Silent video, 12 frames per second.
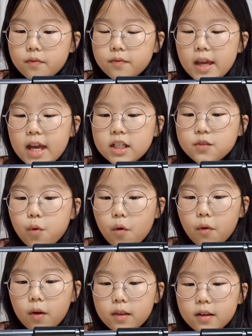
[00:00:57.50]
Thanks for
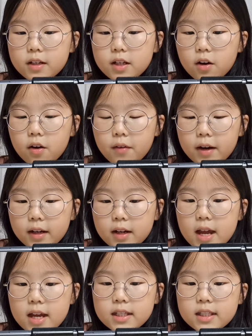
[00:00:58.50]
volunteering,
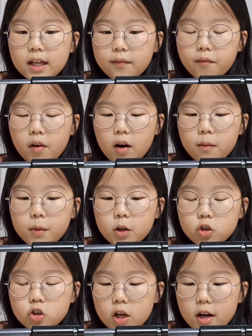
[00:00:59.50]
said Farmer
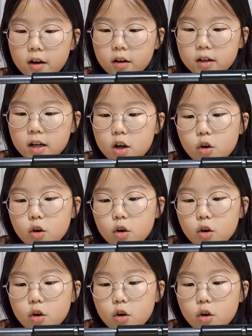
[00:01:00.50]
Jared.